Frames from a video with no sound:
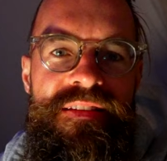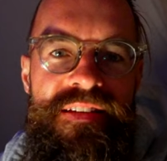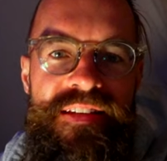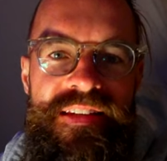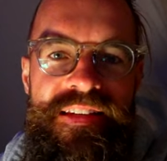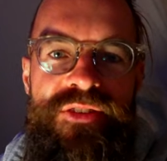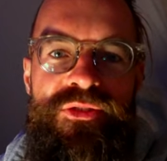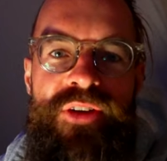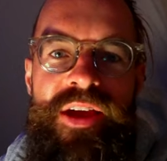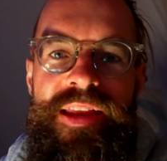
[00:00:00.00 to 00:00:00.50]
the
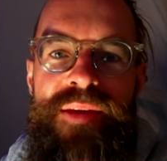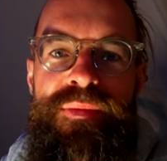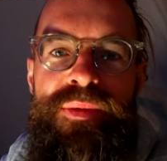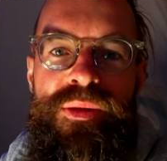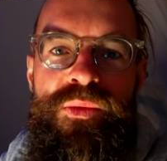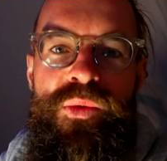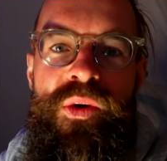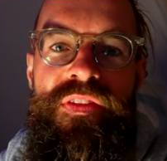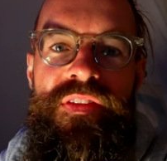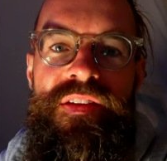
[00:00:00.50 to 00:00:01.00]

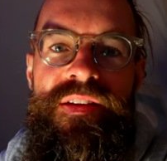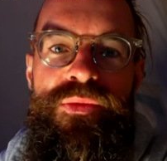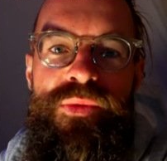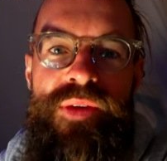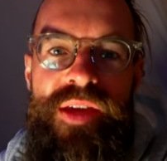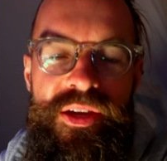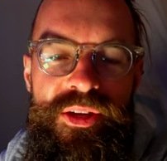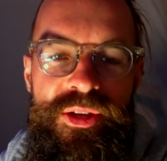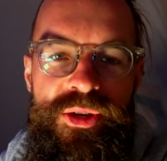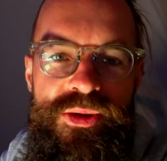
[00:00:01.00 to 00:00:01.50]
degradable one that
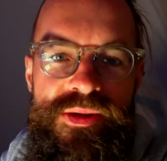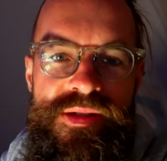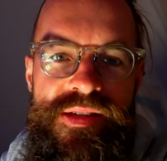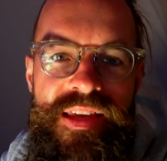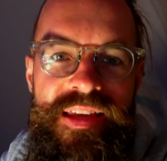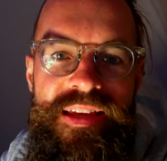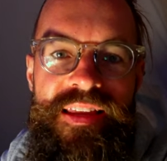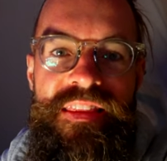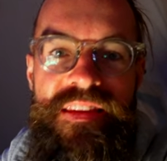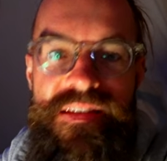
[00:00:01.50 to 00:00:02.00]
we are
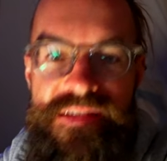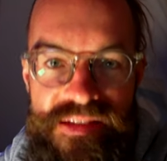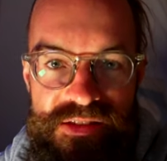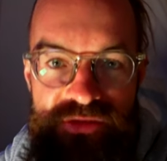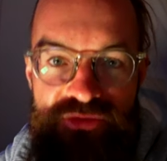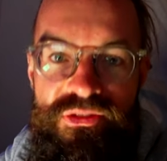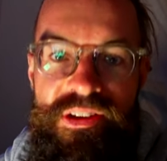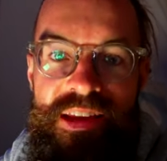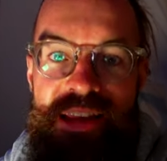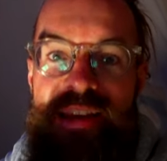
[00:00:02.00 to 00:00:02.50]
using. This
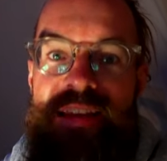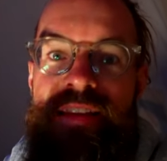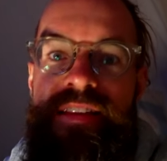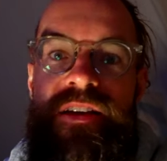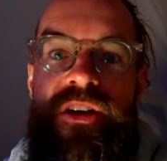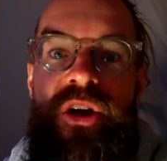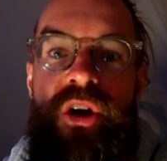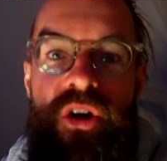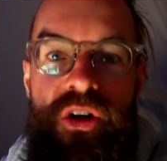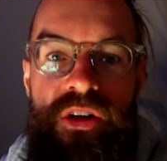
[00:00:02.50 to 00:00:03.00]
is really the
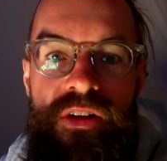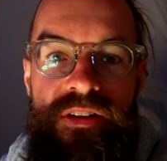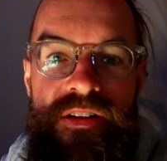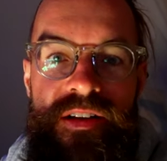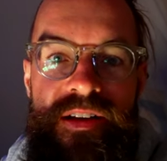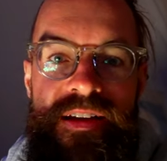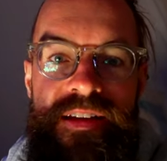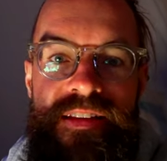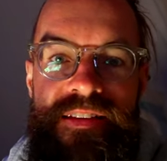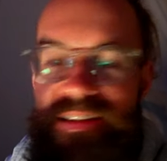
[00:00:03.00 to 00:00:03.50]
goal,
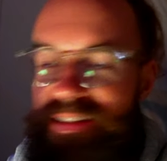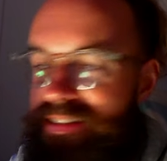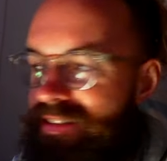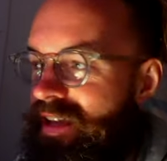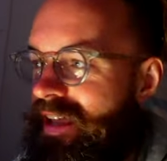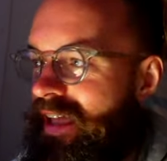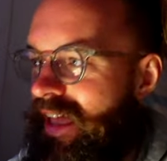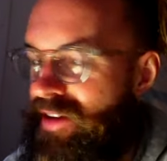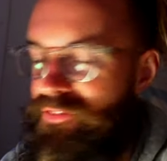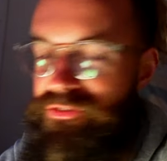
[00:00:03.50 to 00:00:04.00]
that
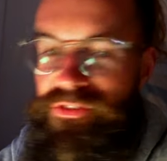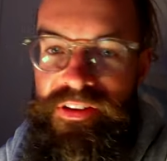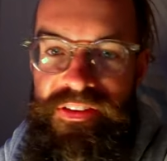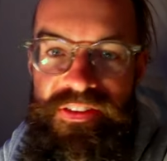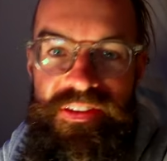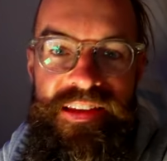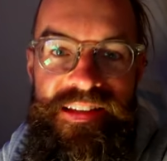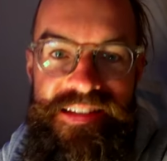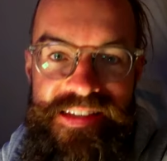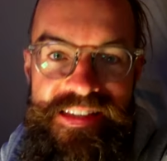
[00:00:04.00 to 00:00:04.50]

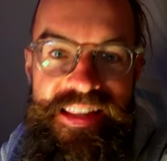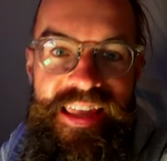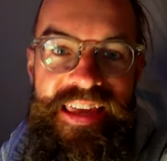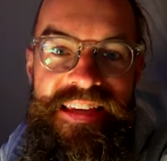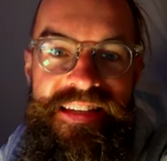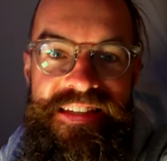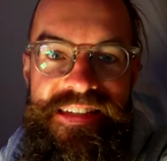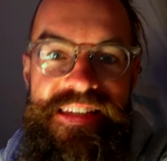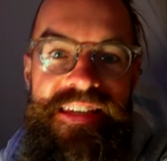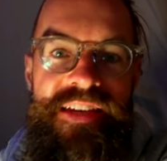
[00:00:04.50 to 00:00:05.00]
everything
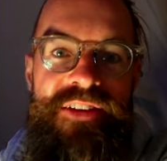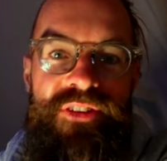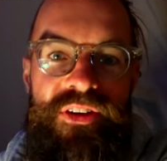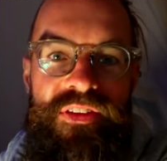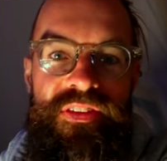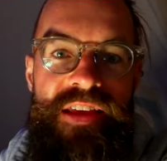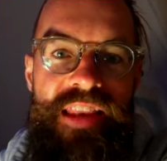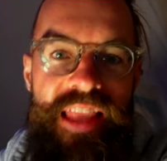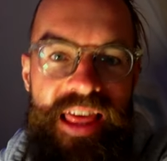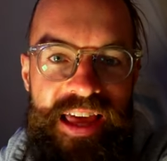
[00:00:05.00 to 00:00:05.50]
stays here
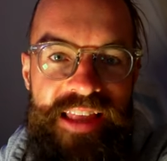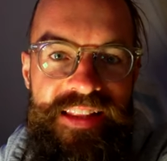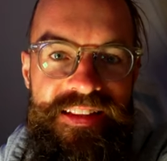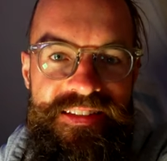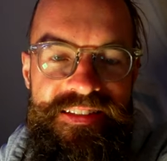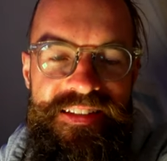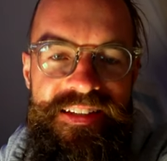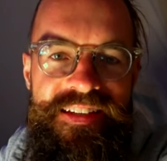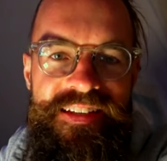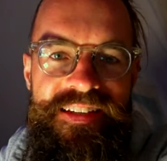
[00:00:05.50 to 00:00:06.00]
on the
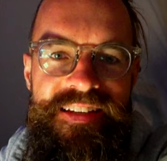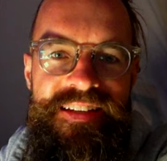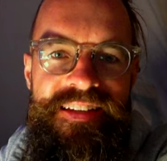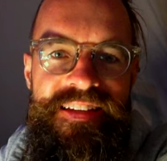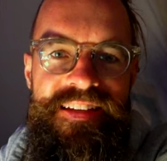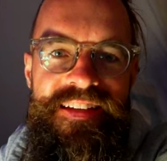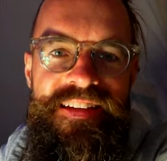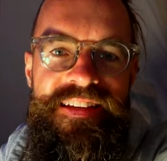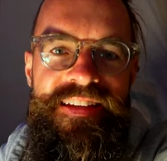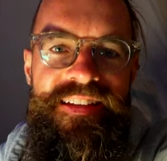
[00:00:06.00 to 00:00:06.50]
land
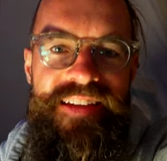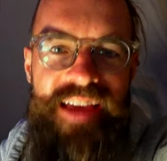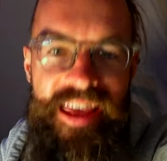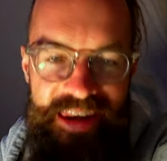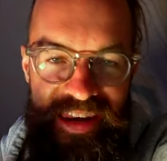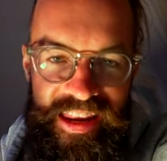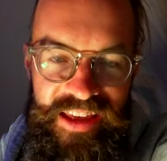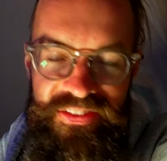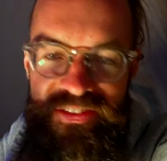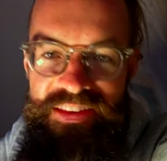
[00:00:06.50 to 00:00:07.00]

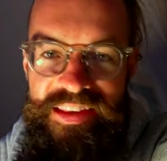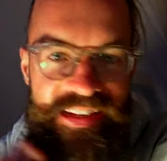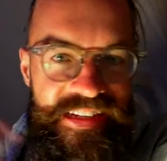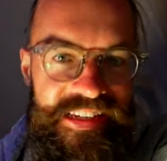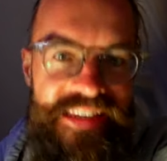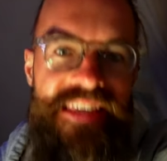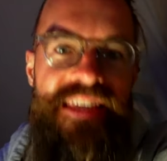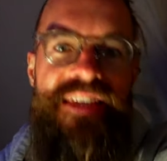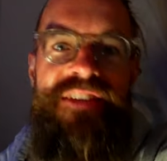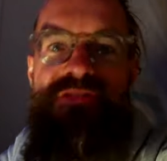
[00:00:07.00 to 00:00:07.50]
and nothing
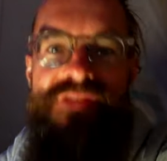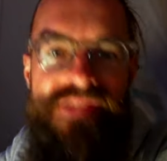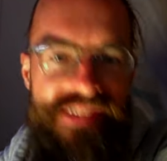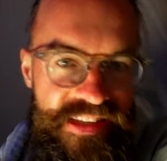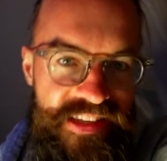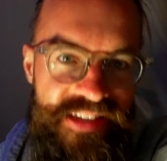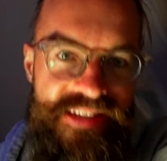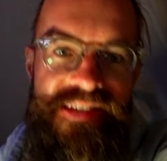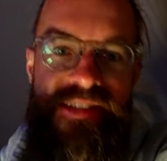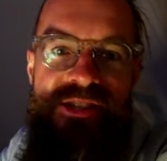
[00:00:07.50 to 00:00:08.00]
leaves
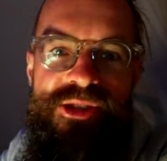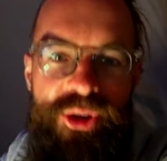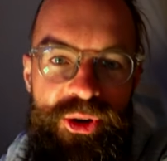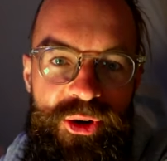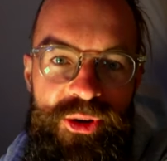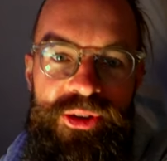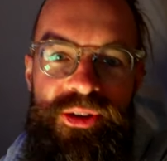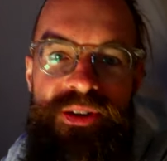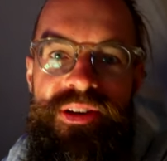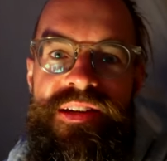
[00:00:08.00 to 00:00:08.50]
this
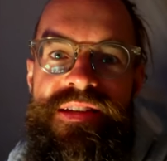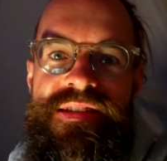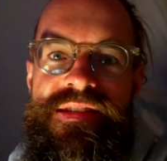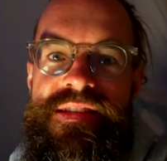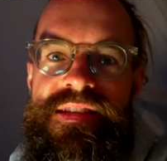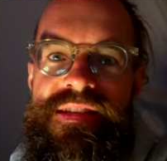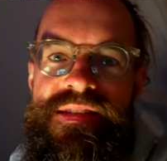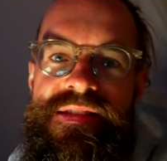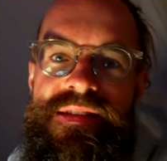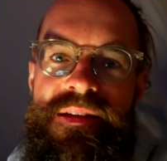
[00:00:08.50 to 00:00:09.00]
circular
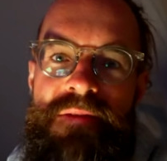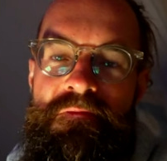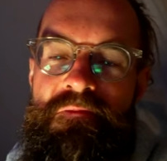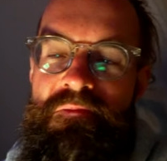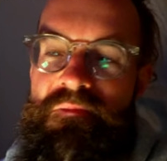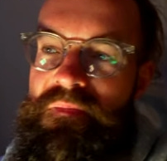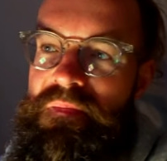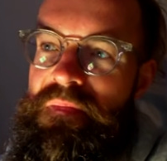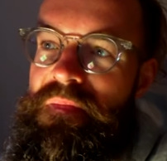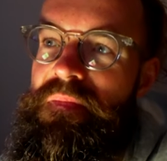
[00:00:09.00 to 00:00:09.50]
system.